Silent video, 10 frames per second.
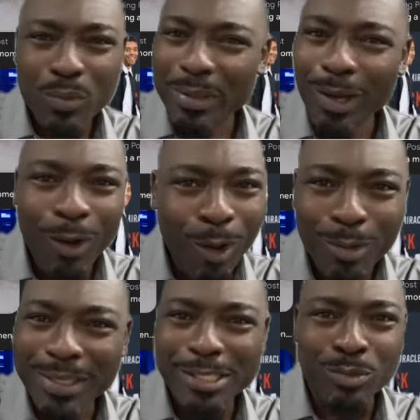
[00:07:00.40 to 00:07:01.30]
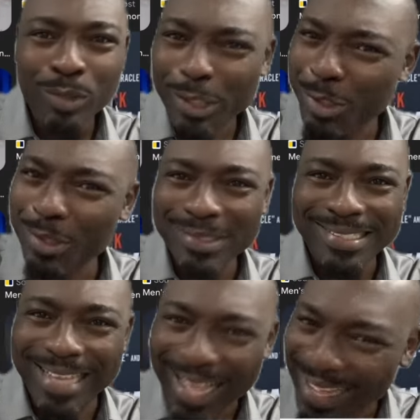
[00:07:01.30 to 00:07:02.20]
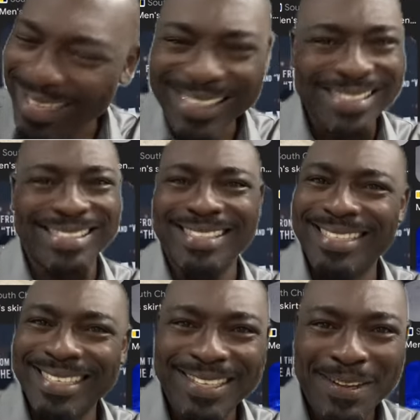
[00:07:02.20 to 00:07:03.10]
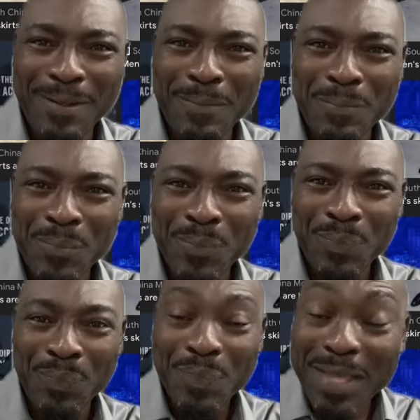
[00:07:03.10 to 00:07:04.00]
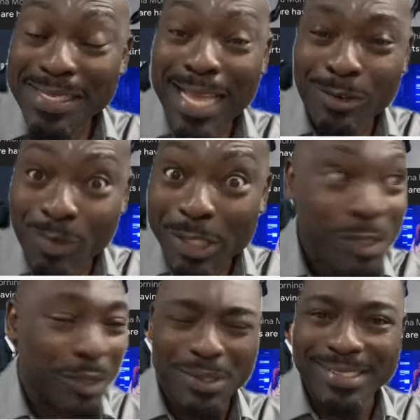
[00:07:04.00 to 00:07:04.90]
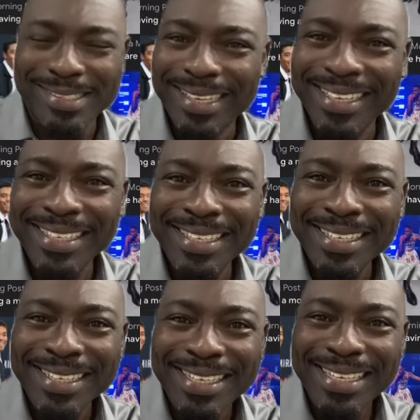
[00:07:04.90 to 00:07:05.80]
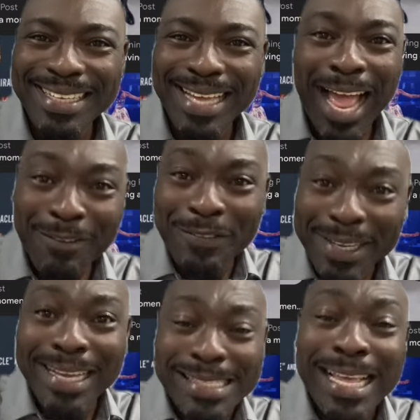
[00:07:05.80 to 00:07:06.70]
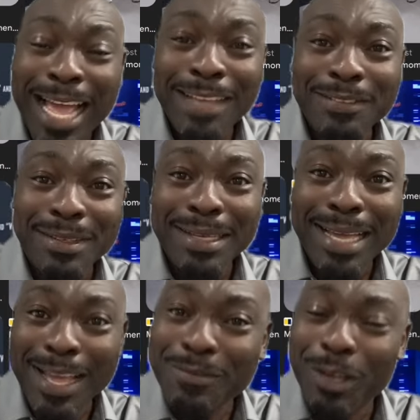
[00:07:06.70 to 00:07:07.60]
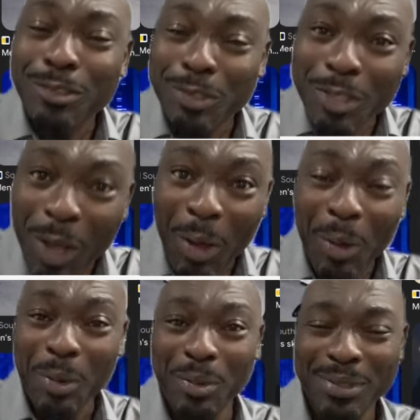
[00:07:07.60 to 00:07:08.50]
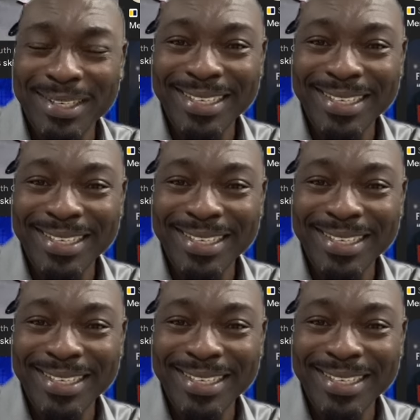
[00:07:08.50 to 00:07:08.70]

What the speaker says: with all these rituals, guys. These are rituals. Africans have got to know.